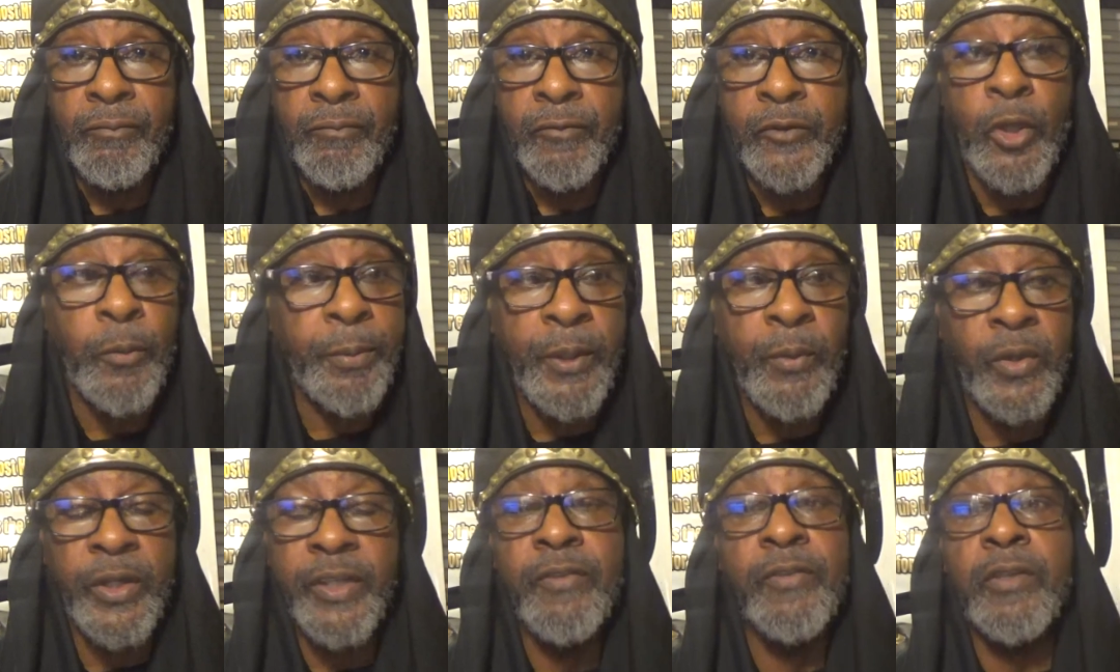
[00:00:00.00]
So
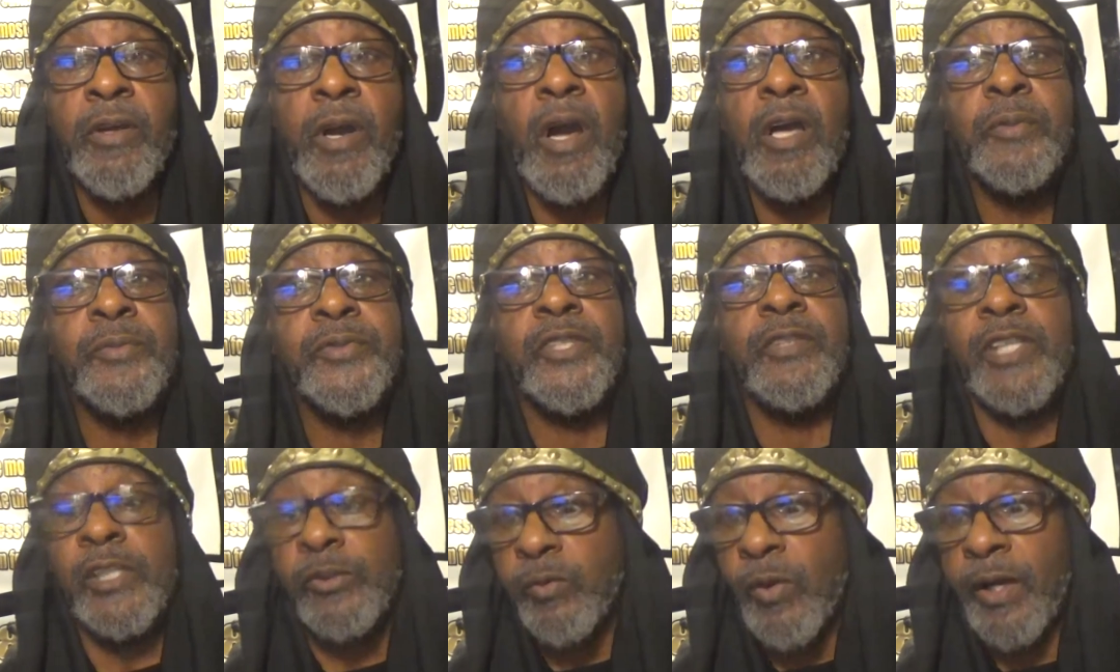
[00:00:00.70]
people won't even call
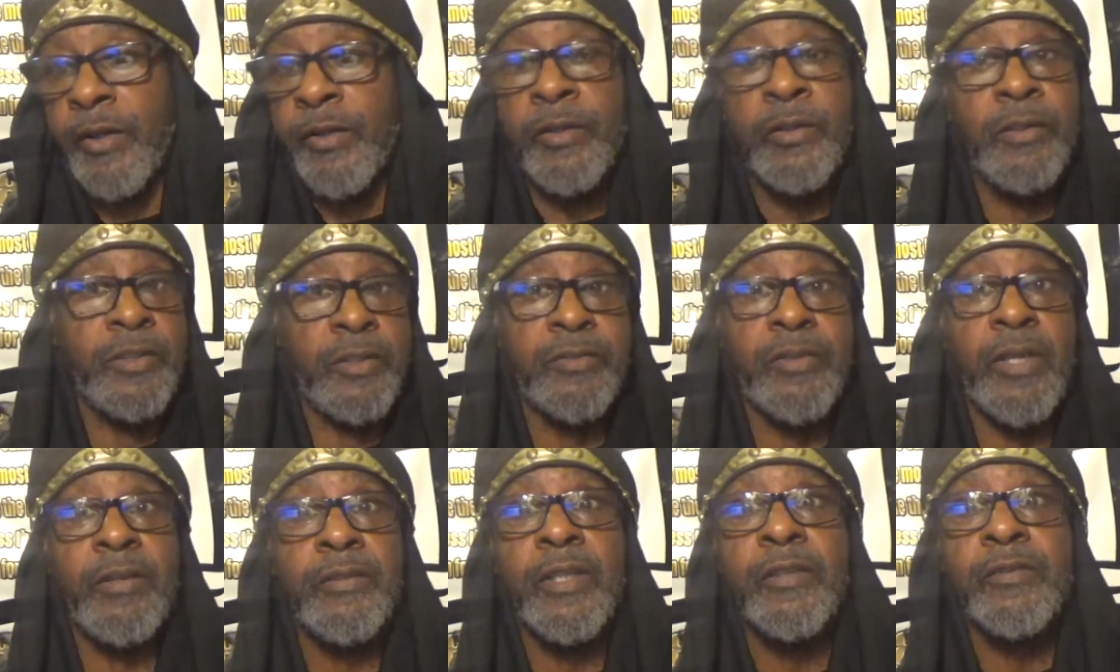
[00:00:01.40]
themselves. That's why you
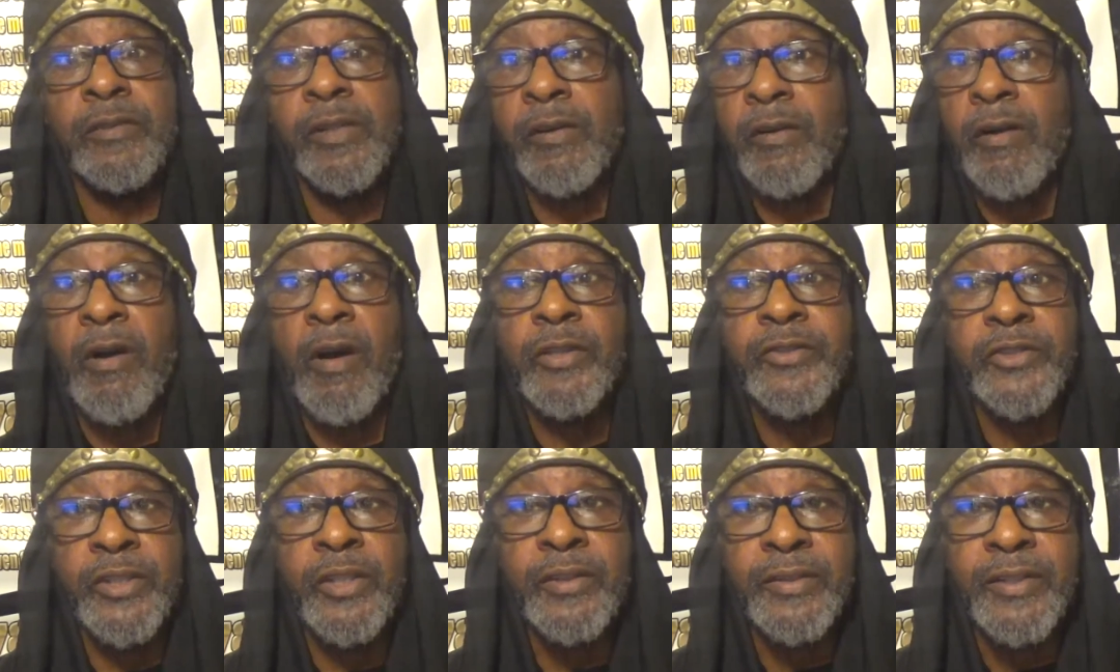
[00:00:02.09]
said they, they
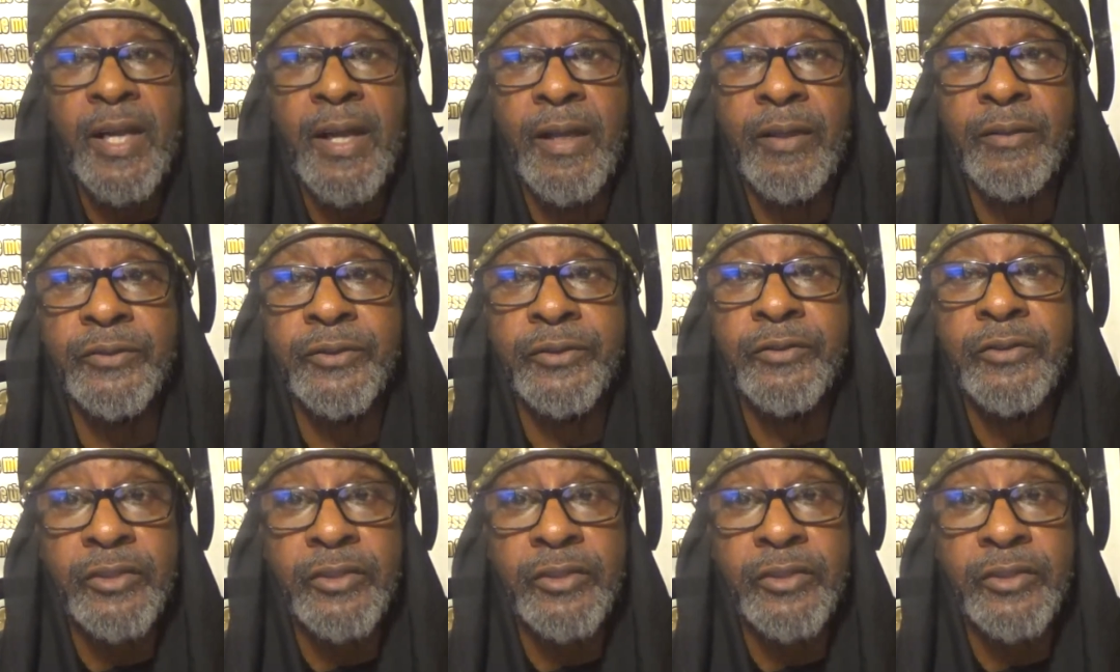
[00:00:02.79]
call Gentiles,